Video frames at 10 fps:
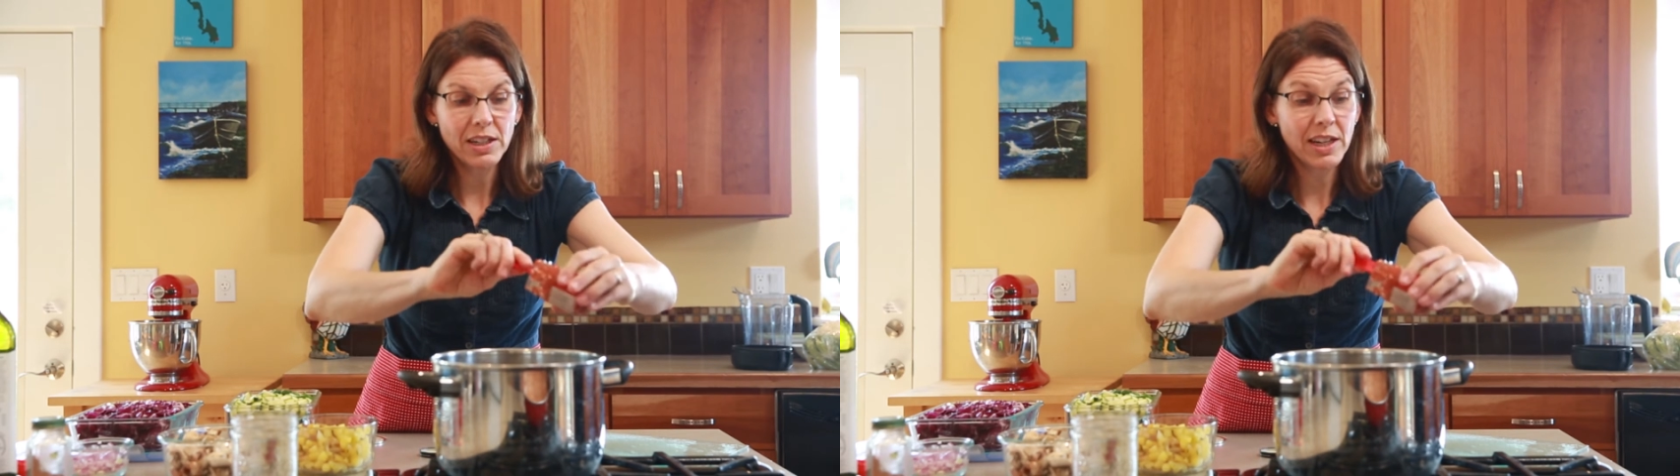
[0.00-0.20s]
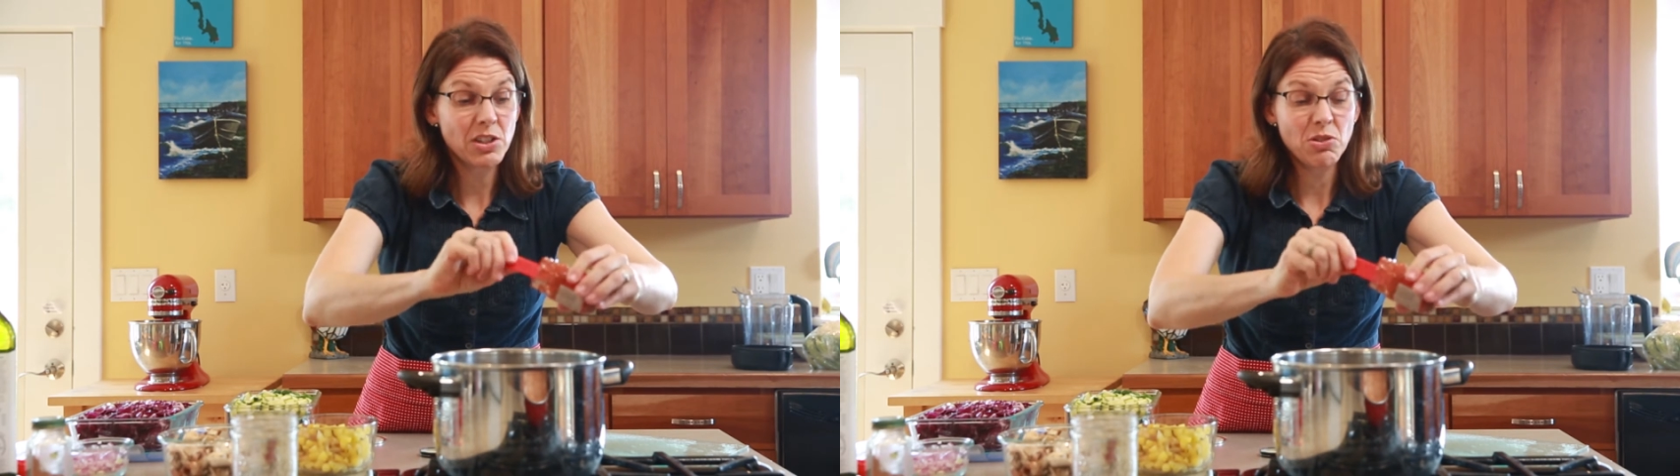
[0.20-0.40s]

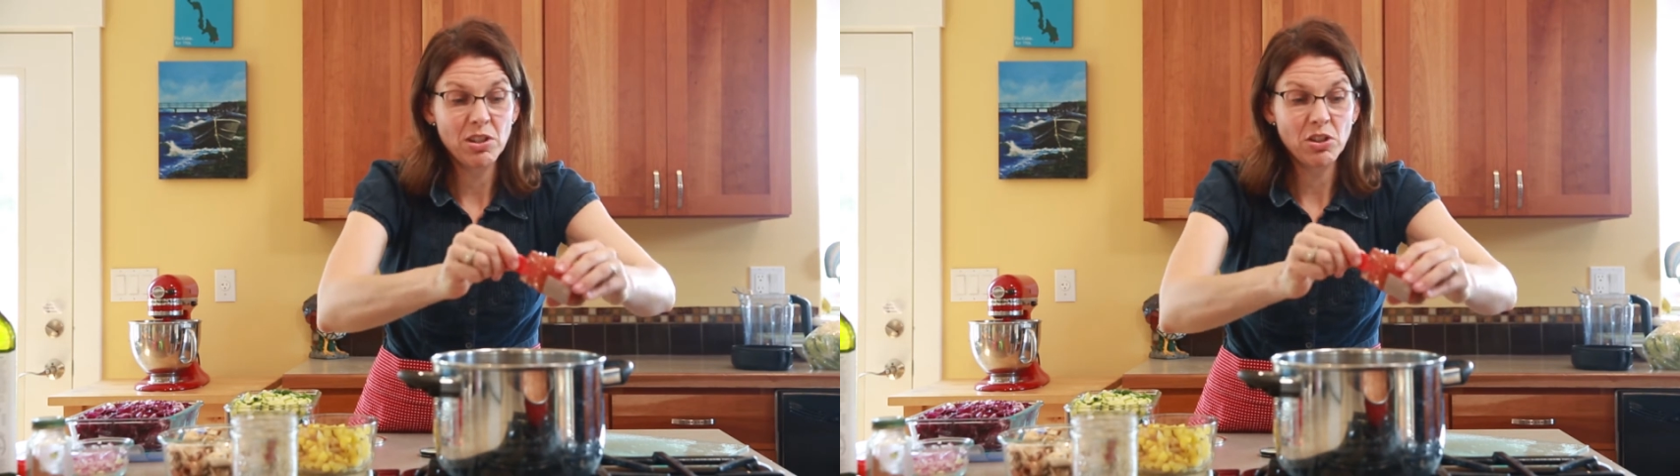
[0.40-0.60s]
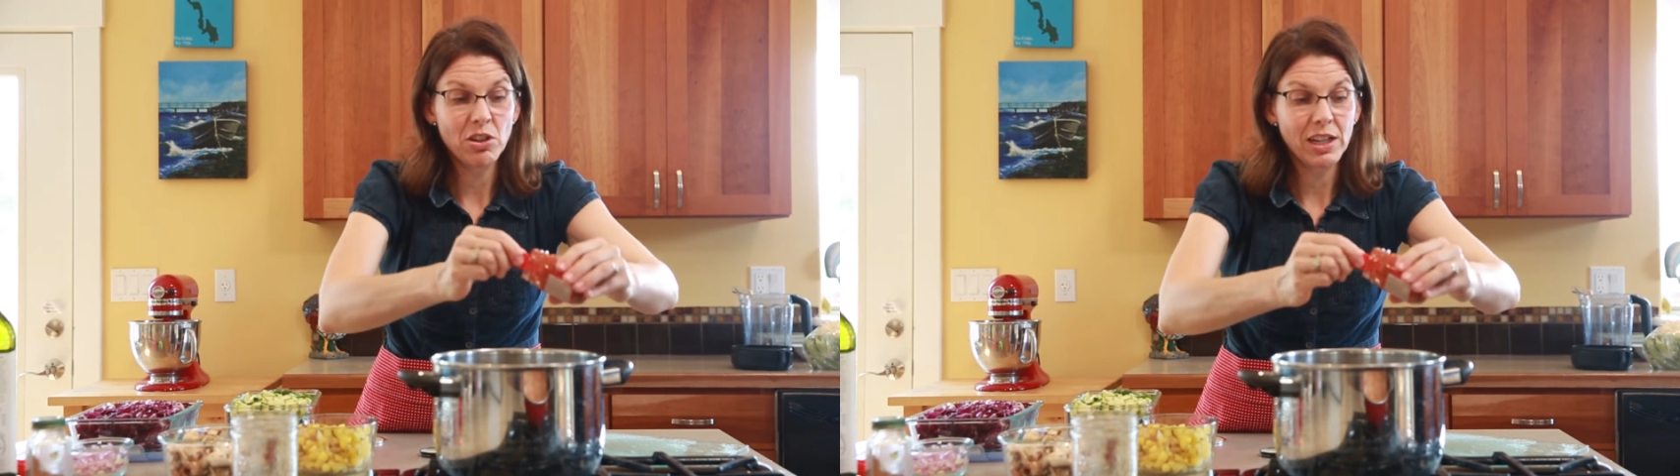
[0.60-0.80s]
Again, you
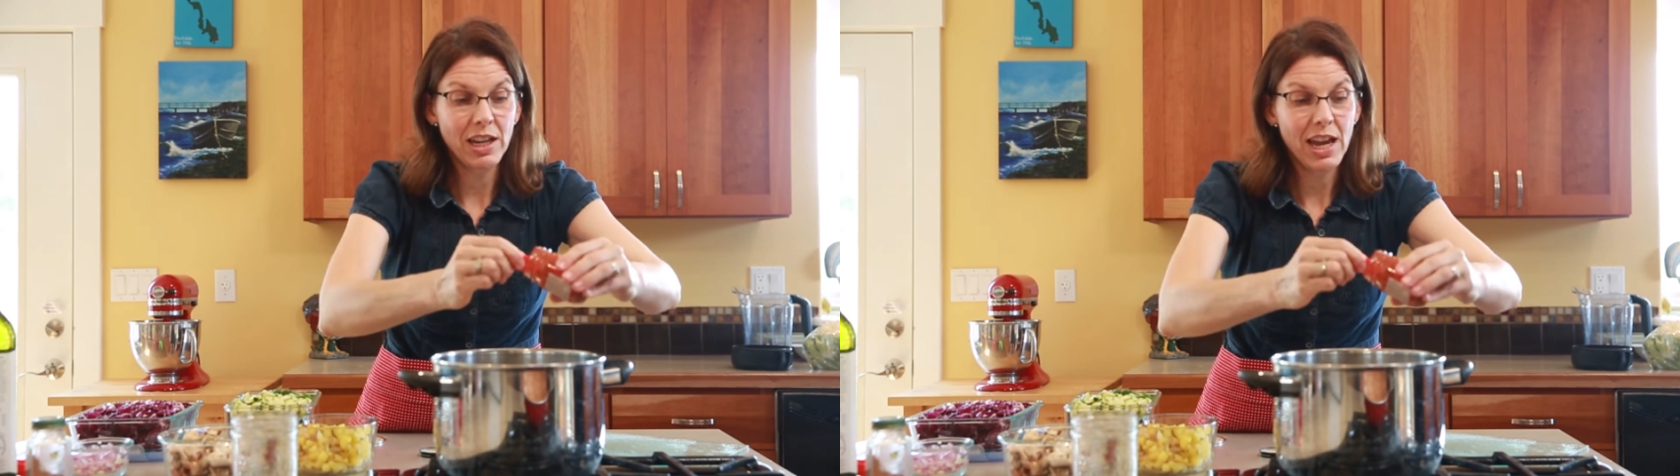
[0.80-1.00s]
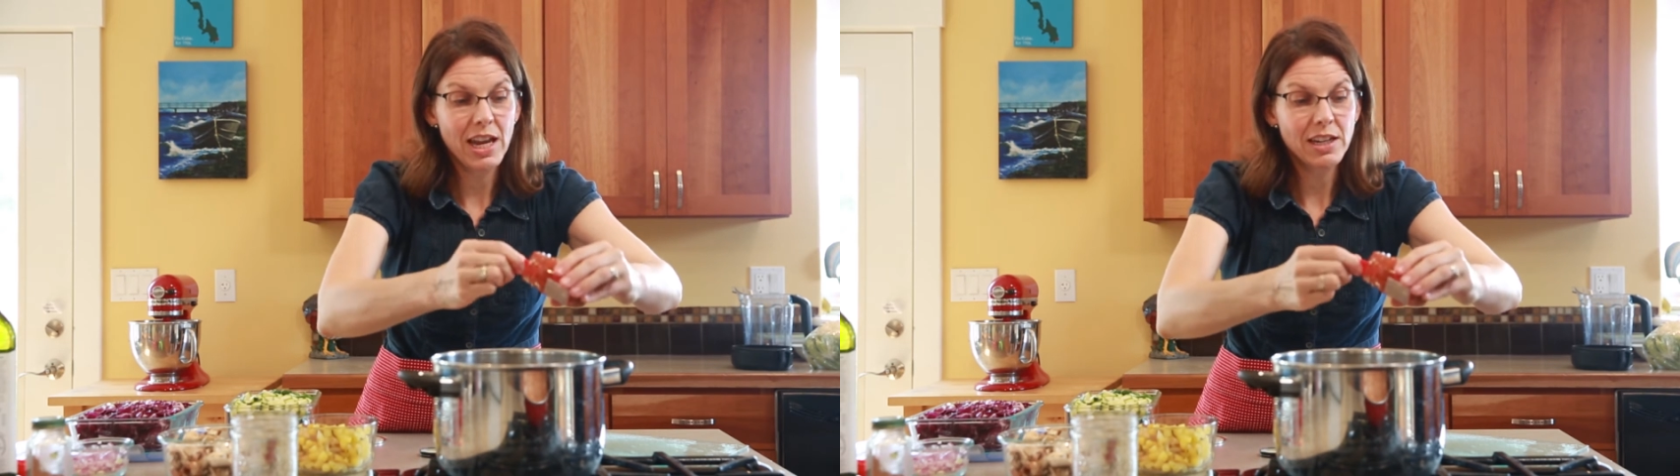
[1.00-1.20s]
can cook it
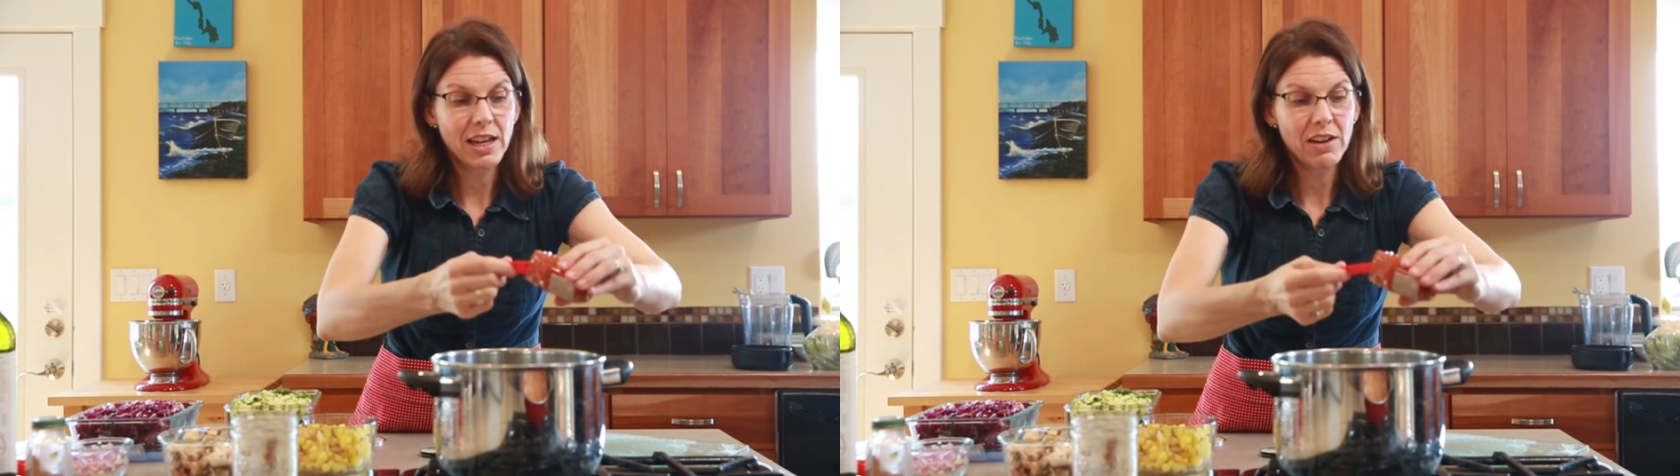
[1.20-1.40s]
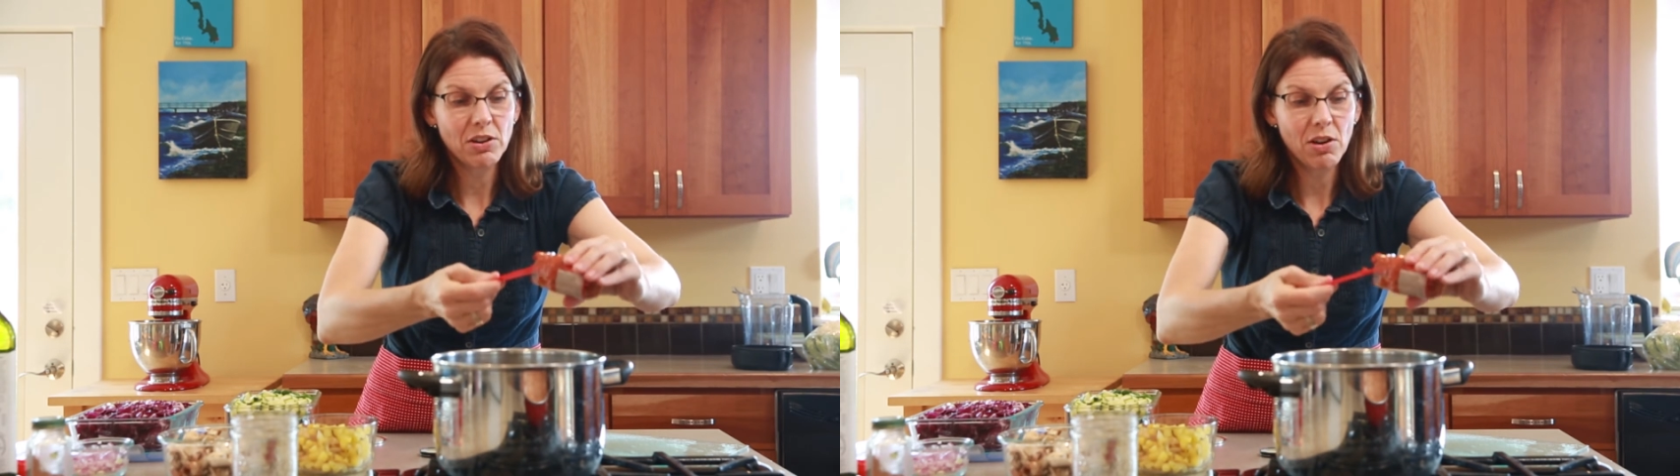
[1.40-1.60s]
ahead and have it